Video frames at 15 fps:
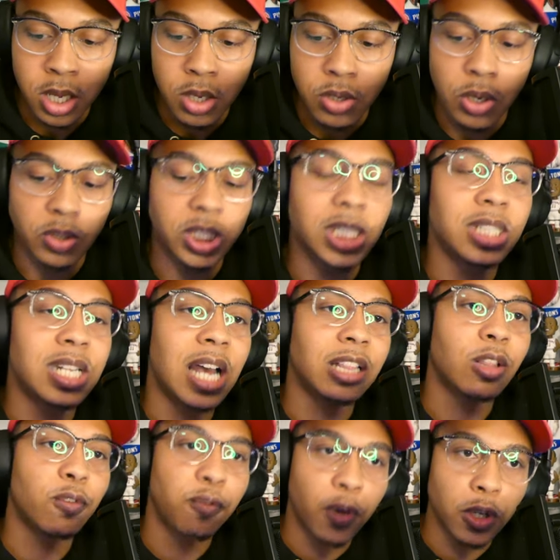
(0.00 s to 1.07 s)
you know, she's not
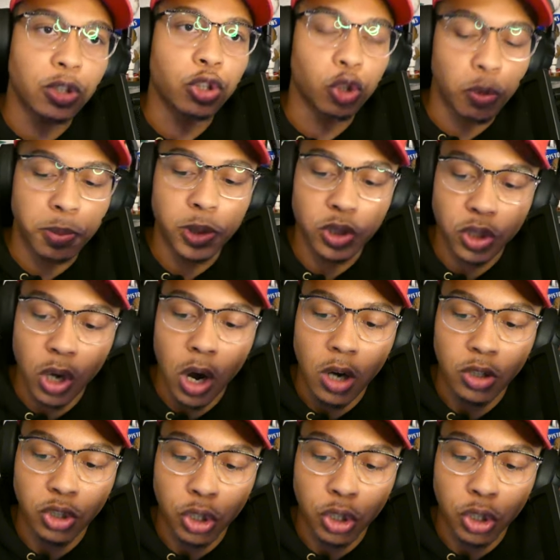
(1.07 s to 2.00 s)
the first superstar